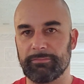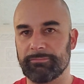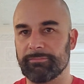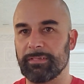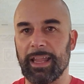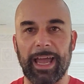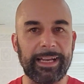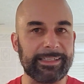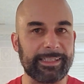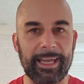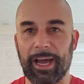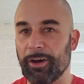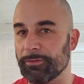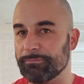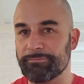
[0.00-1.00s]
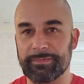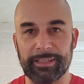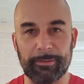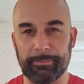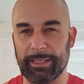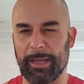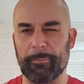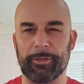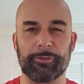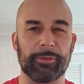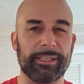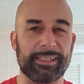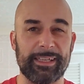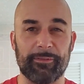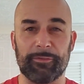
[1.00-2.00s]
lights out sometime
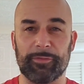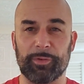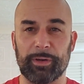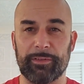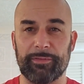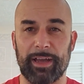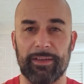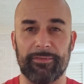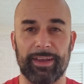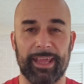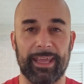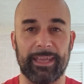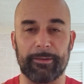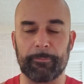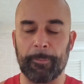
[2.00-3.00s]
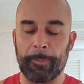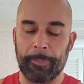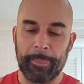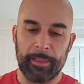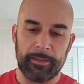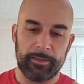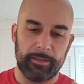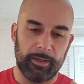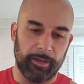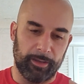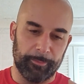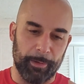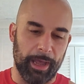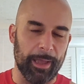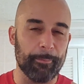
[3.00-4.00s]
between 7:45 and 8.
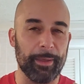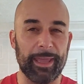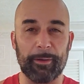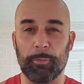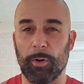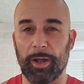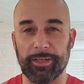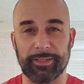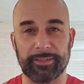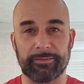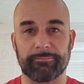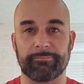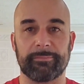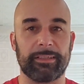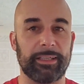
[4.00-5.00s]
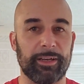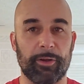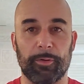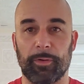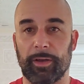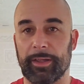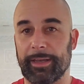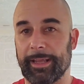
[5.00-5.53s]
I may watch an